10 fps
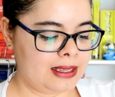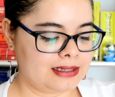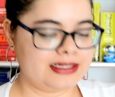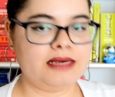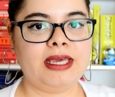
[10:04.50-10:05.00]

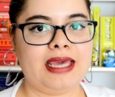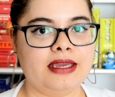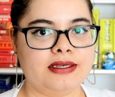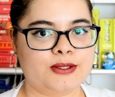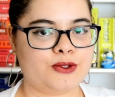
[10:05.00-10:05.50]
TB Kane
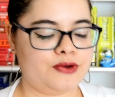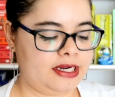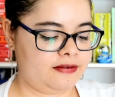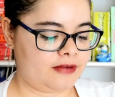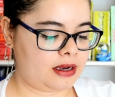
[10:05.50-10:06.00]
is also really
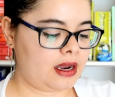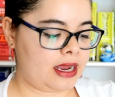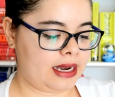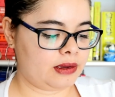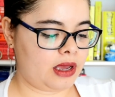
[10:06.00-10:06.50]
fun.
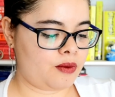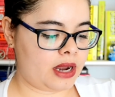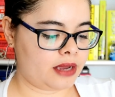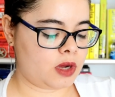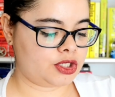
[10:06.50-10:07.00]
I will
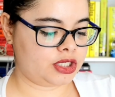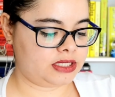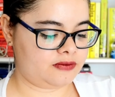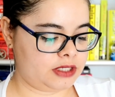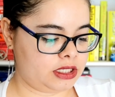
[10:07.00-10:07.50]
like watching
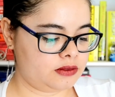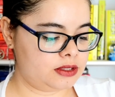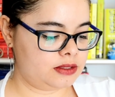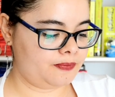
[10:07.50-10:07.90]
his videos.